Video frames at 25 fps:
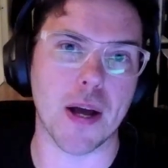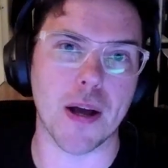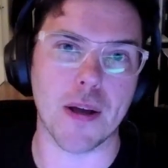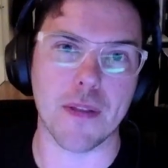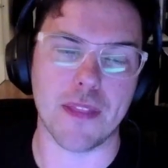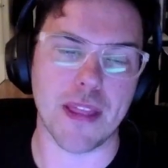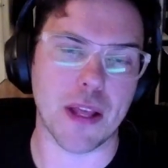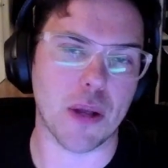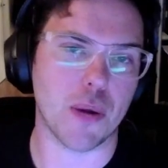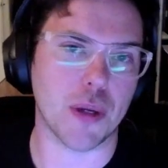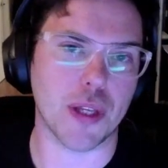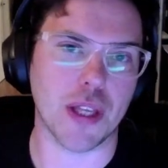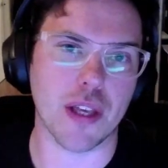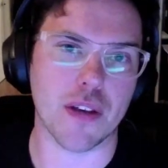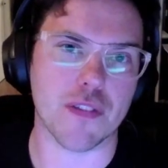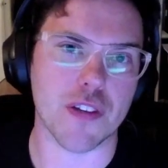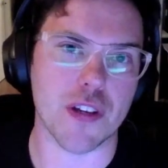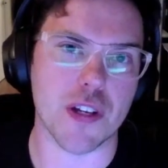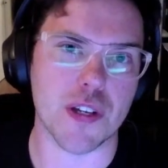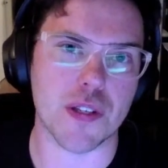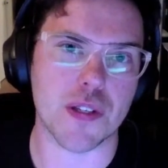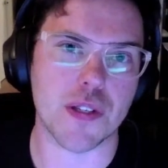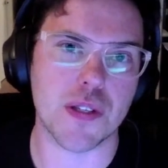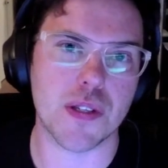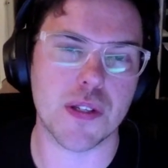they'll give
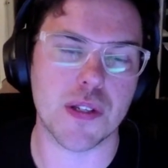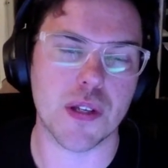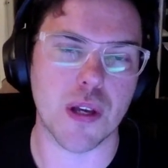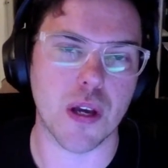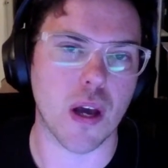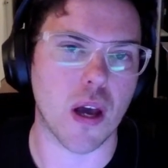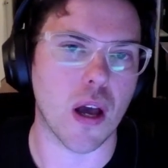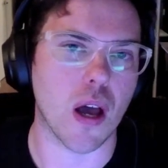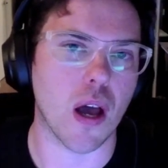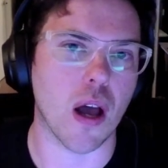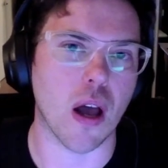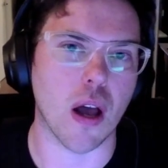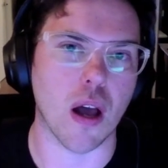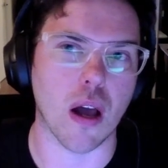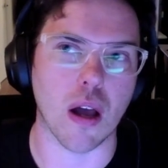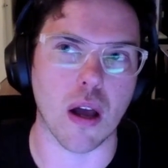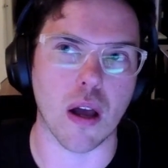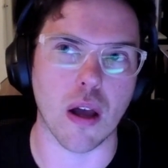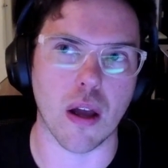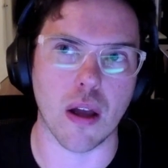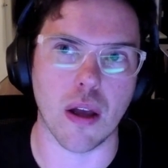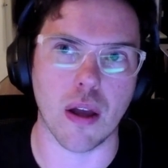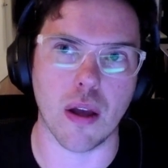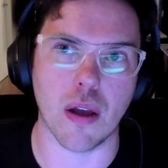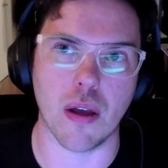us
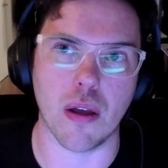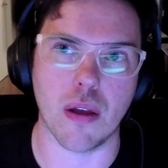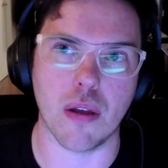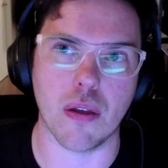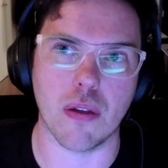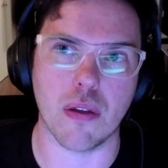models